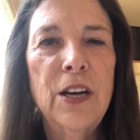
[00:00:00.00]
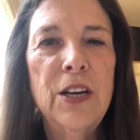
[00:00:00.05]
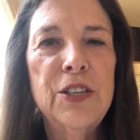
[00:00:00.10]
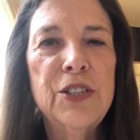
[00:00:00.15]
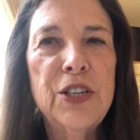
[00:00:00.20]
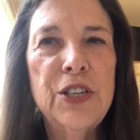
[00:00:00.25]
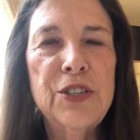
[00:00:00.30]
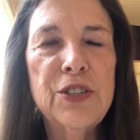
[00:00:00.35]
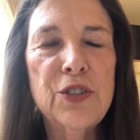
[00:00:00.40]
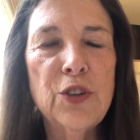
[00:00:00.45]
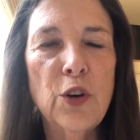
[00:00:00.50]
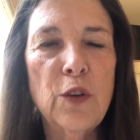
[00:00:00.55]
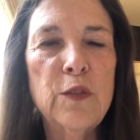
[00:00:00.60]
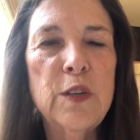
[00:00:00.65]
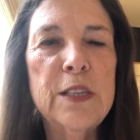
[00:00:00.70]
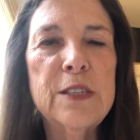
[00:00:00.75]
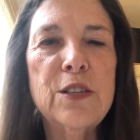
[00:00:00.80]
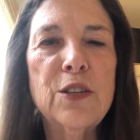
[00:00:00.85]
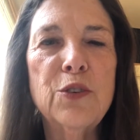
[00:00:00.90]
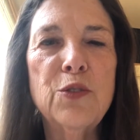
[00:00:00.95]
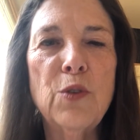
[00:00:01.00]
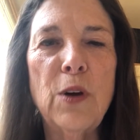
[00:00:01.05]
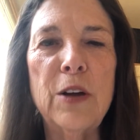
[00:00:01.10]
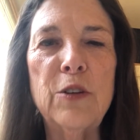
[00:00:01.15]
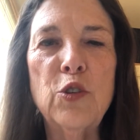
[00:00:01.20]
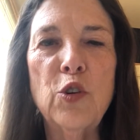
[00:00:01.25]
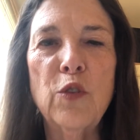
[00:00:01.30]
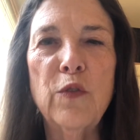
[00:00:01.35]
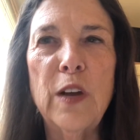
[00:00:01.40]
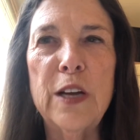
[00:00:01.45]
She served as the
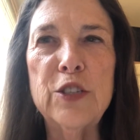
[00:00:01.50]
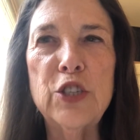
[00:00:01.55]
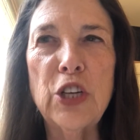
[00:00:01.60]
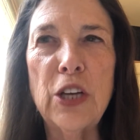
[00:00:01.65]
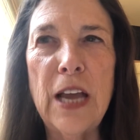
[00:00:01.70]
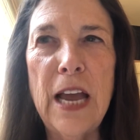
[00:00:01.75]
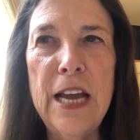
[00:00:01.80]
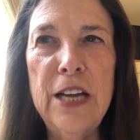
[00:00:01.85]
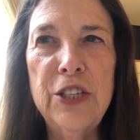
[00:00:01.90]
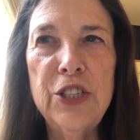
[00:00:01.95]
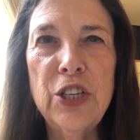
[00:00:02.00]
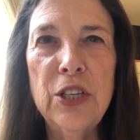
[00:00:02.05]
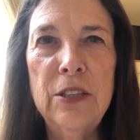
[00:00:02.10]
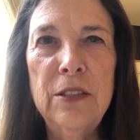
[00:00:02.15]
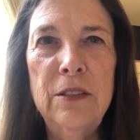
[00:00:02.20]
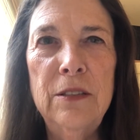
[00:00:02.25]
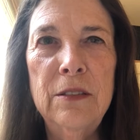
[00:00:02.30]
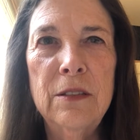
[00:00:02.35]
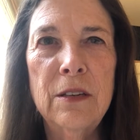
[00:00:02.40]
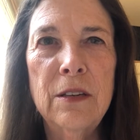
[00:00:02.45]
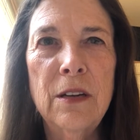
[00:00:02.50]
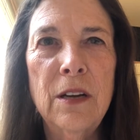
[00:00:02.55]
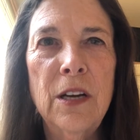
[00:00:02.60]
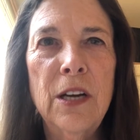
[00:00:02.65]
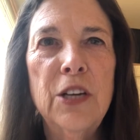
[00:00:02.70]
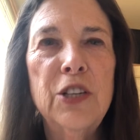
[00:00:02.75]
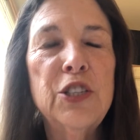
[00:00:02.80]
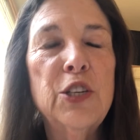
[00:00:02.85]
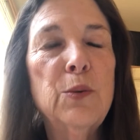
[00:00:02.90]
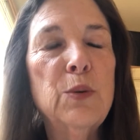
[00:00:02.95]
Director of Education,
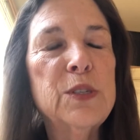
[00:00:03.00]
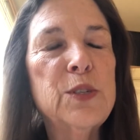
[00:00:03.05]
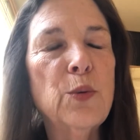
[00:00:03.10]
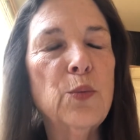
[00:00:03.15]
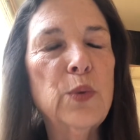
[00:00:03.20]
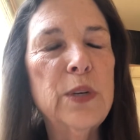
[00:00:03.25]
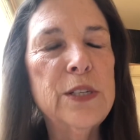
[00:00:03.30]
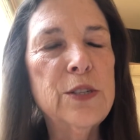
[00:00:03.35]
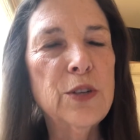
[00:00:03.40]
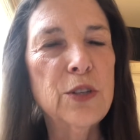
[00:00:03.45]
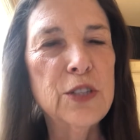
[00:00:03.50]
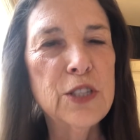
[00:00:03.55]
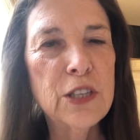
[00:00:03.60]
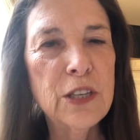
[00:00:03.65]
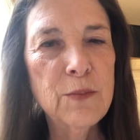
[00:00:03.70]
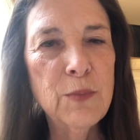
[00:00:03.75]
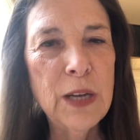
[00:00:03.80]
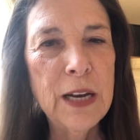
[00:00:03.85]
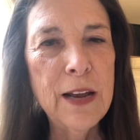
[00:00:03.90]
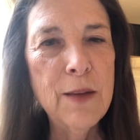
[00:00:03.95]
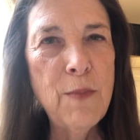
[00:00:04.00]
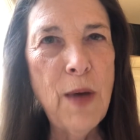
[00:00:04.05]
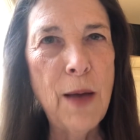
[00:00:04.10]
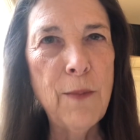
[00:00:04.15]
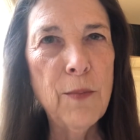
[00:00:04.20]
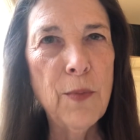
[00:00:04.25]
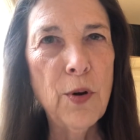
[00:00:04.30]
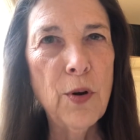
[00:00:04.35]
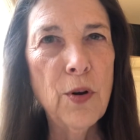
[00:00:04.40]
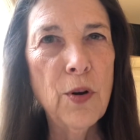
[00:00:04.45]
she was a research committee
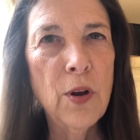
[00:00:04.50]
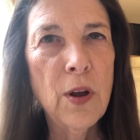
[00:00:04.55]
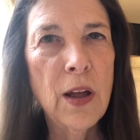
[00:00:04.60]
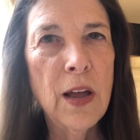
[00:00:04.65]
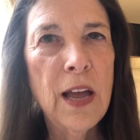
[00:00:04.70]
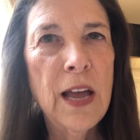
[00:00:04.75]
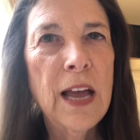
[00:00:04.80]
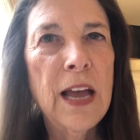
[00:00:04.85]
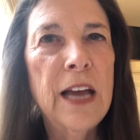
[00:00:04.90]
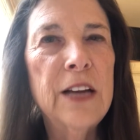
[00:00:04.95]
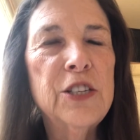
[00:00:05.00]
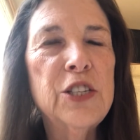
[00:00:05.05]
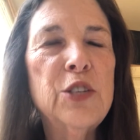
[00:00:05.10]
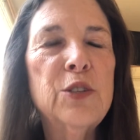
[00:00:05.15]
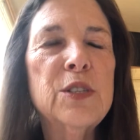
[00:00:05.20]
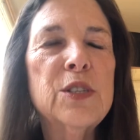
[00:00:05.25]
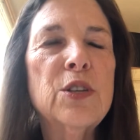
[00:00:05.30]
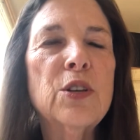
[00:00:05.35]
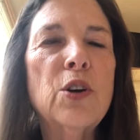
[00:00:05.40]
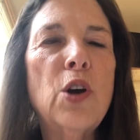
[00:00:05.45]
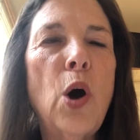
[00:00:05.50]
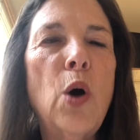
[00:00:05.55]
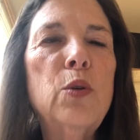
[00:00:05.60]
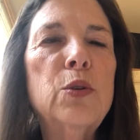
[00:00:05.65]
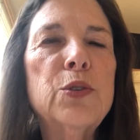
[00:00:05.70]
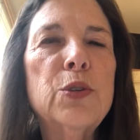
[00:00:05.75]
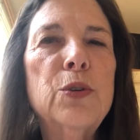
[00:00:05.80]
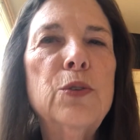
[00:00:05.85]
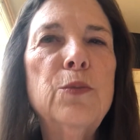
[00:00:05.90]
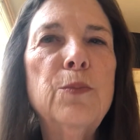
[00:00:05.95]
member, and she was the
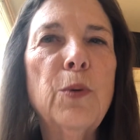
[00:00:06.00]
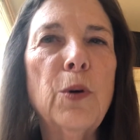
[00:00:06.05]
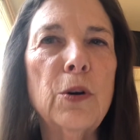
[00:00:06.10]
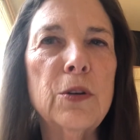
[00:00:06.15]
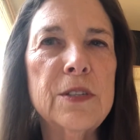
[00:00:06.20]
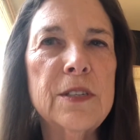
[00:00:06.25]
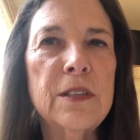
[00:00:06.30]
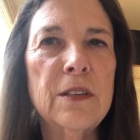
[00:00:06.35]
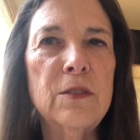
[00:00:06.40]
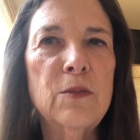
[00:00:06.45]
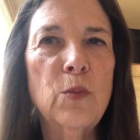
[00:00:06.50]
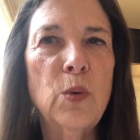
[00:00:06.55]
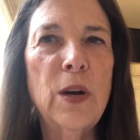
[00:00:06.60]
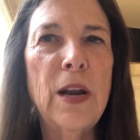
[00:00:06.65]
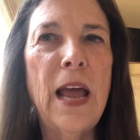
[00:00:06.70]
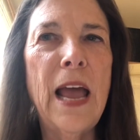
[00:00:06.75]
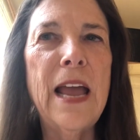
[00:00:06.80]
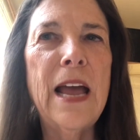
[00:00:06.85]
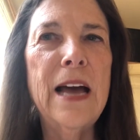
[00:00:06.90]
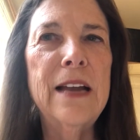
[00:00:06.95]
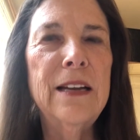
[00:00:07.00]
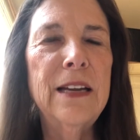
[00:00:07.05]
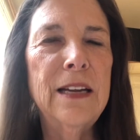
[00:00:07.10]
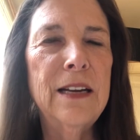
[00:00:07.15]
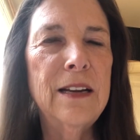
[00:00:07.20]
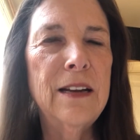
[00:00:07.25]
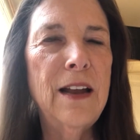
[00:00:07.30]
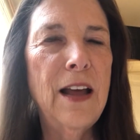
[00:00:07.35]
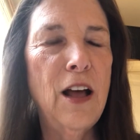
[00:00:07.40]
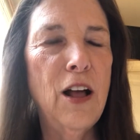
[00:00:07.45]
go-to person when NAON
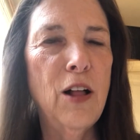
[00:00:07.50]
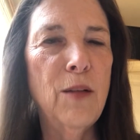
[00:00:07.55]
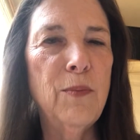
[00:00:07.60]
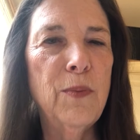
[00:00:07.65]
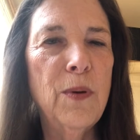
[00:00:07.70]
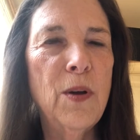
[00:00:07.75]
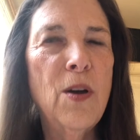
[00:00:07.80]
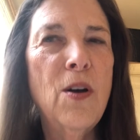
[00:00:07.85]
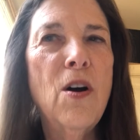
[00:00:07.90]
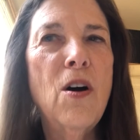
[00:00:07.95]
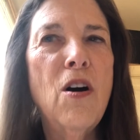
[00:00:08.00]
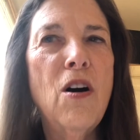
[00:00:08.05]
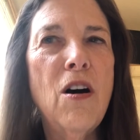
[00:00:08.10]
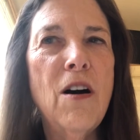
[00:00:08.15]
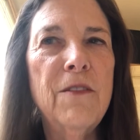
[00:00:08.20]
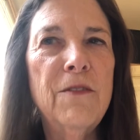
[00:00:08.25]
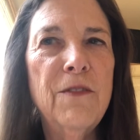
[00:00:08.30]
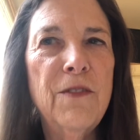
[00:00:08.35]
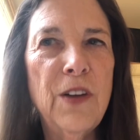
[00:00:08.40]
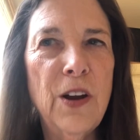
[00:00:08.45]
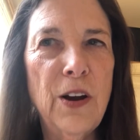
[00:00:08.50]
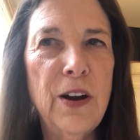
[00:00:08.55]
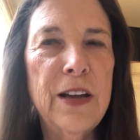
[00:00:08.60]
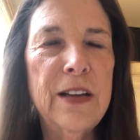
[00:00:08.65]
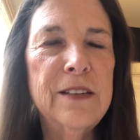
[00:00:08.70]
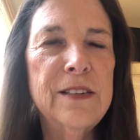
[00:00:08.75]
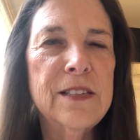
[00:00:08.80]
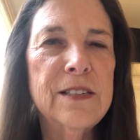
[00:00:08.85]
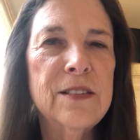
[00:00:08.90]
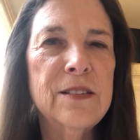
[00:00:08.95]
needed help on
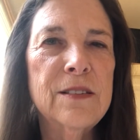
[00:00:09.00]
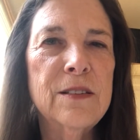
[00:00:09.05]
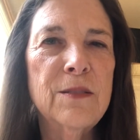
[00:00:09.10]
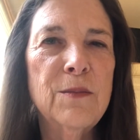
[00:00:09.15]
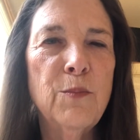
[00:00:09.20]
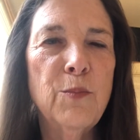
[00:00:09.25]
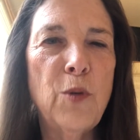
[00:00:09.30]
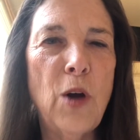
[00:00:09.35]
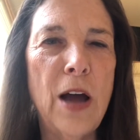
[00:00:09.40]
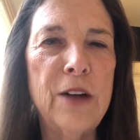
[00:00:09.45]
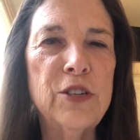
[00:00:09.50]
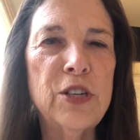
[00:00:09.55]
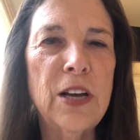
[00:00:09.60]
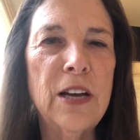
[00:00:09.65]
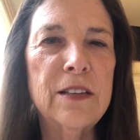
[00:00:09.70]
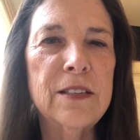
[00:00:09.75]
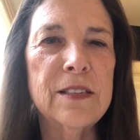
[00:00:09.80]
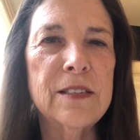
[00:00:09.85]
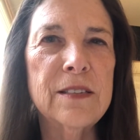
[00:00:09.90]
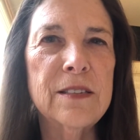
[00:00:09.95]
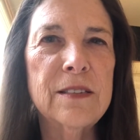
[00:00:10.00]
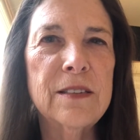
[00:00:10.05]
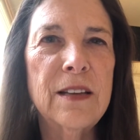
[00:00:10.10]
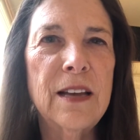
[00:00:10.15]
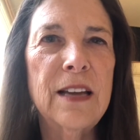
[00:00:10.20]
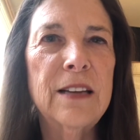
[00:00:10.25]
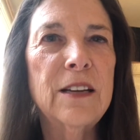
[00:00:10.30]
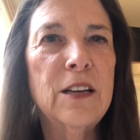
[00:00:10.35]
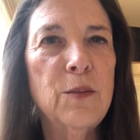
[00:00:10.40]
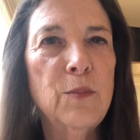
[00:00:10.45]
various projects
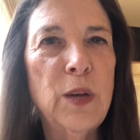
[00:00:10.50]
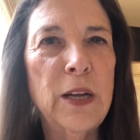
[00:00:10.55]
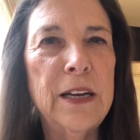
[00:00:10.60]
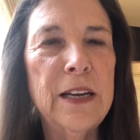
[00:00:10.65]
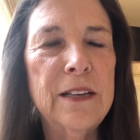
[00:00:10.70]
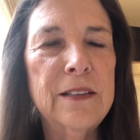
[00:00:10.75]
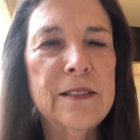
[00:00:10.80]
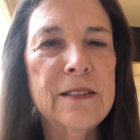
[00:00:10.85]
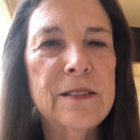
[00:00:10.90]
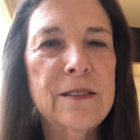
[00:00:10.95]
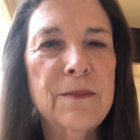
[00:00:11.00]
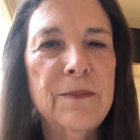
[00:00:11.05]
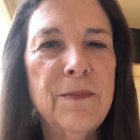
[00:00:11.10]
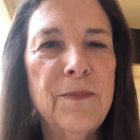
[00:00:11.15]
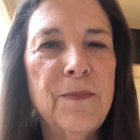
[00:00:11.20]
and committees.